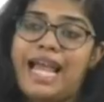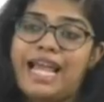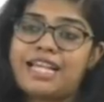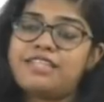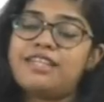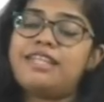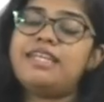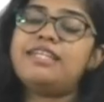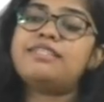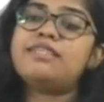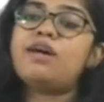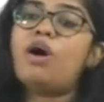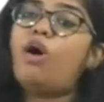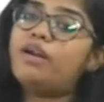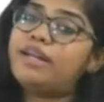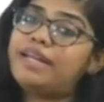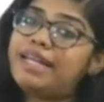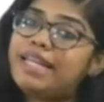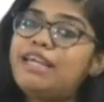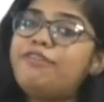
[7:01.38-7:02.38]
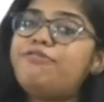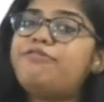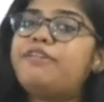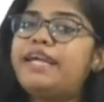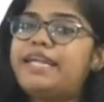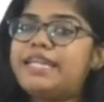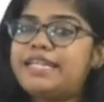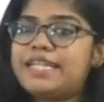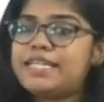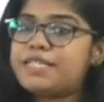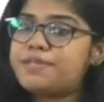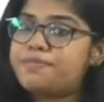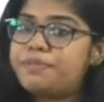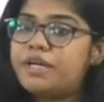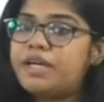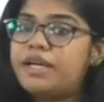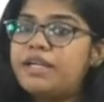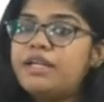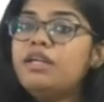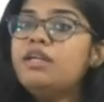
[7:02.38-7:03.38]
Actually, it's the only flightless
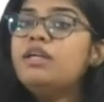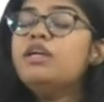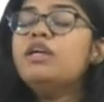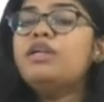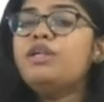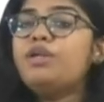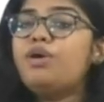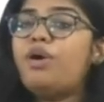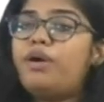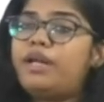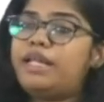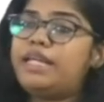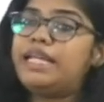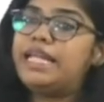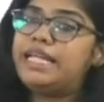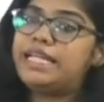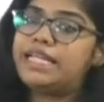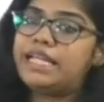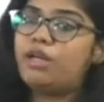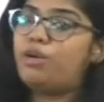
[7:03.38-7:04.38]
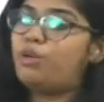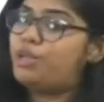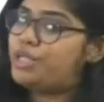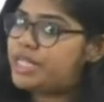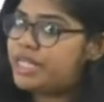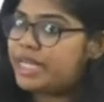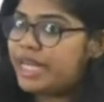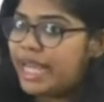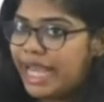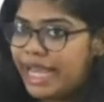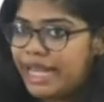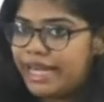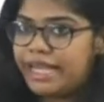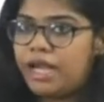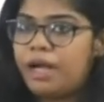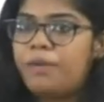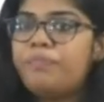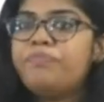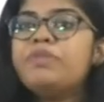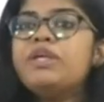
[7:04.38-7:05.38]
bird known in Indian Ocean
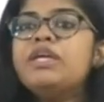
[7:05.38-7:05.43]
area.